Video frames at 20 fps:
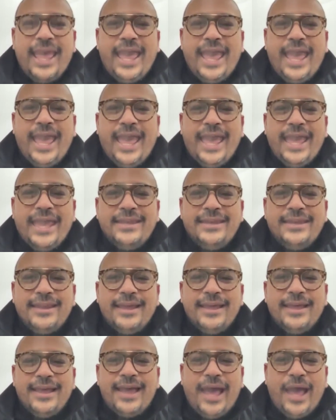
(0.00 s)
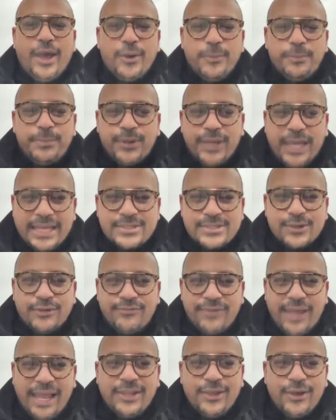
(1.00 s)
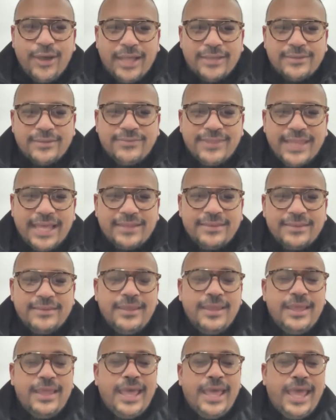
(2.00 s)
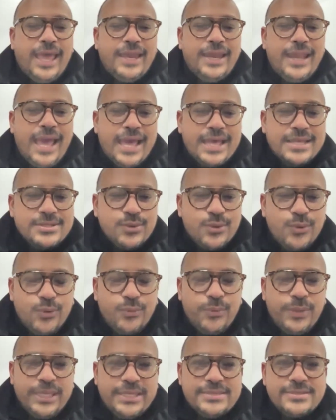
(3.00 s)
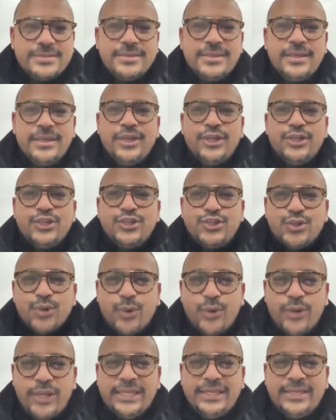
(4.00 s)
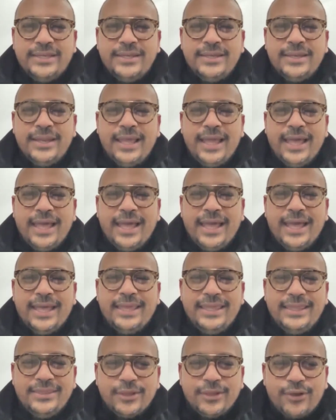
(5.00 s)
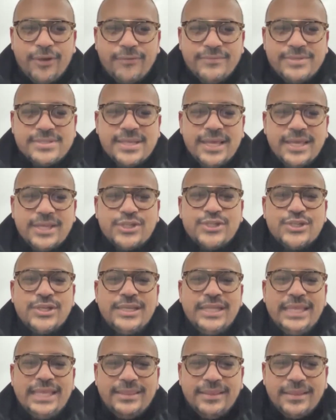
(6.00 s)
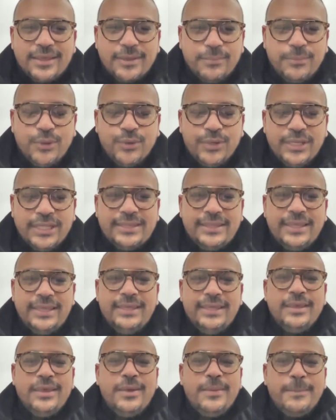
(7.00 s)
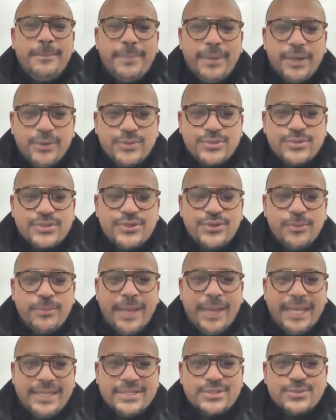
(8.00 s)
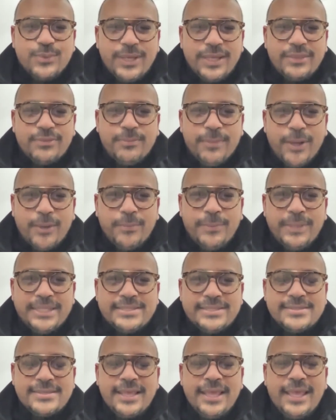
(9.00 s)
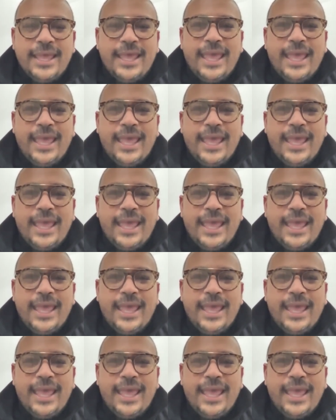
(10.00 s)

And I hope you guys got value out of that. And as always, join in the conversation, in the community, post your money's worth moments.